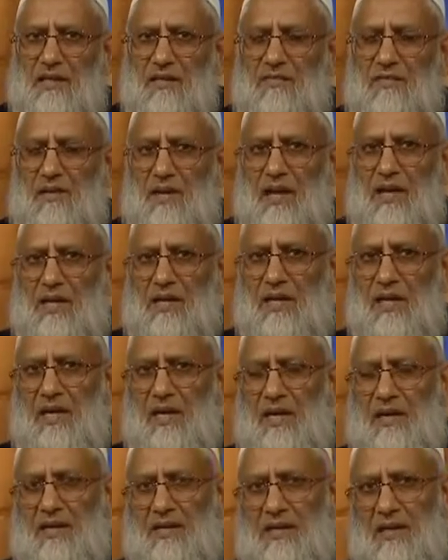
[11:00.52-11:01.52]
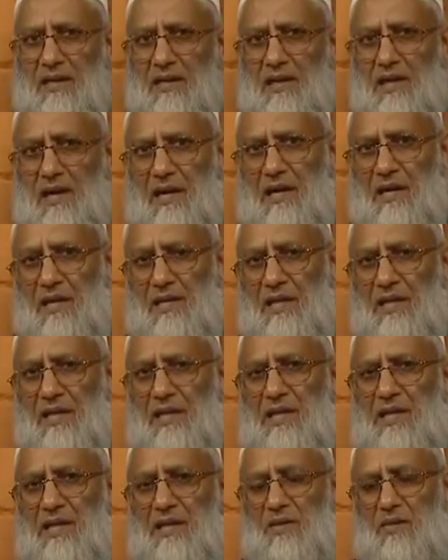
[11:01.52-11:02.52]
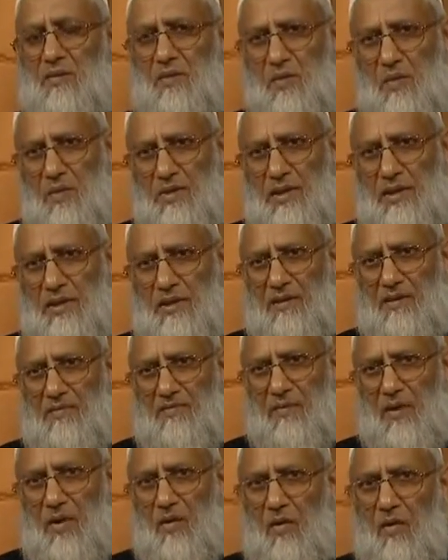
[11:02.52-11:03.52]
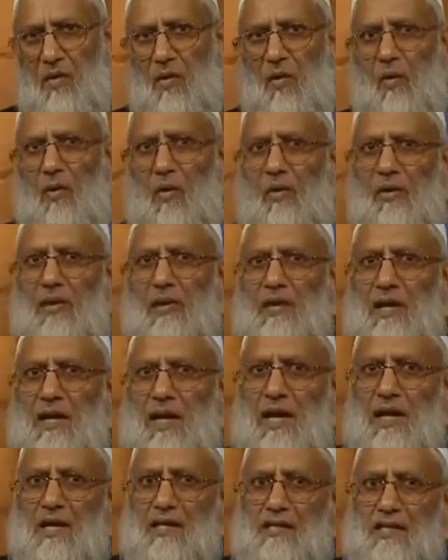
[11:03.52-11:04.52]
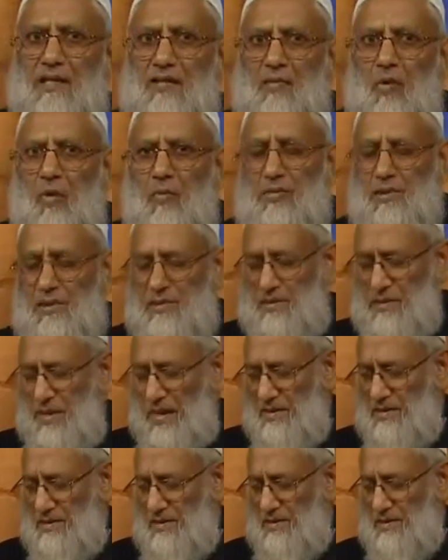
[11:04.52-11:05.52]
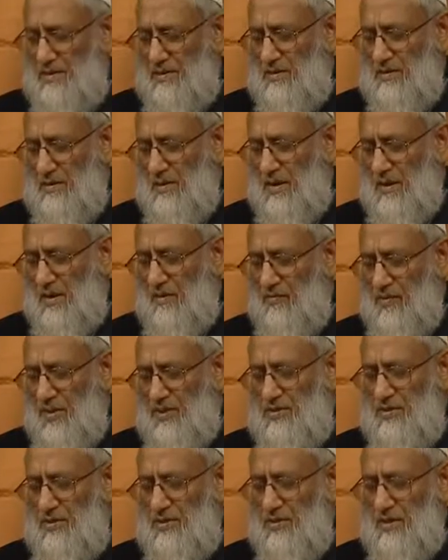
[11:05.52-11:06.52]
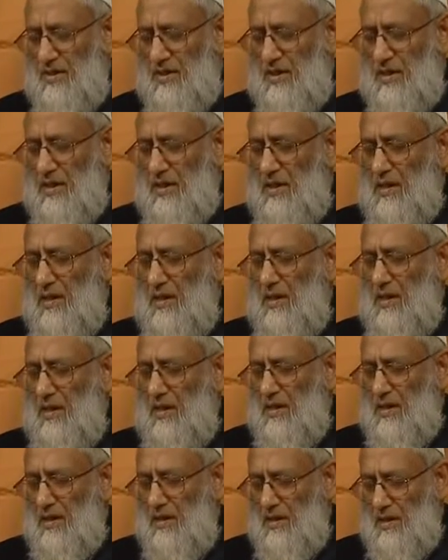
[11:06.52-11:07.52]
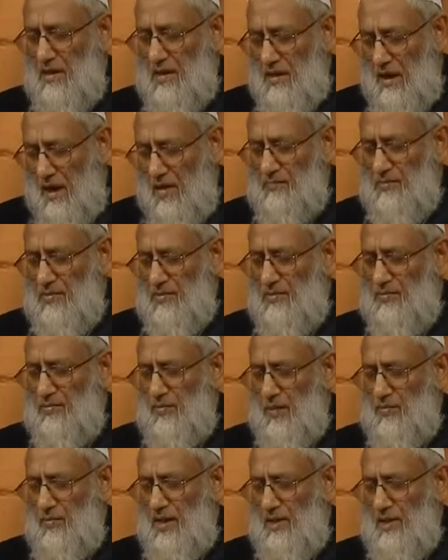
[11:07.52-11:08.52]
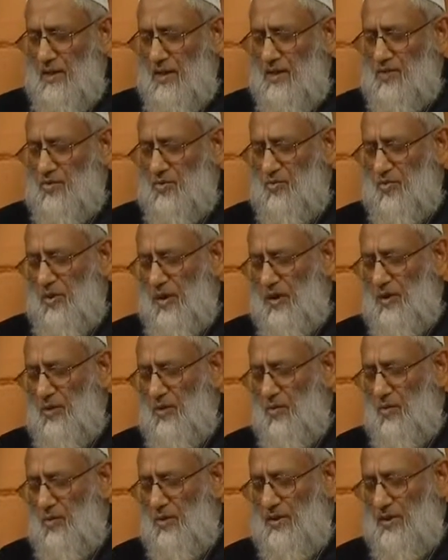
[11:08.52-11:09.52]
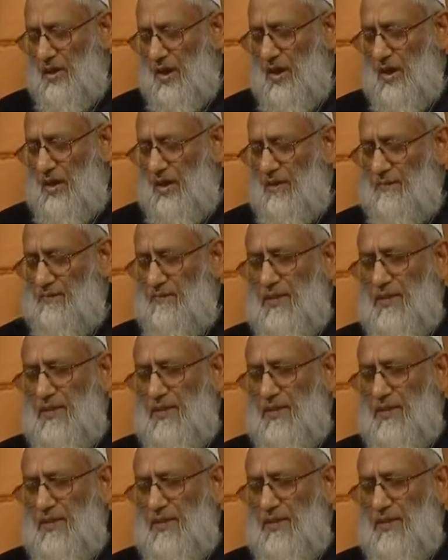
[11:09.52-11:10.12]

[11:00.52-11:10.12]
of La ilaha illallah, including all the noblest action which comes from Allah subhanahu wa ta'ala.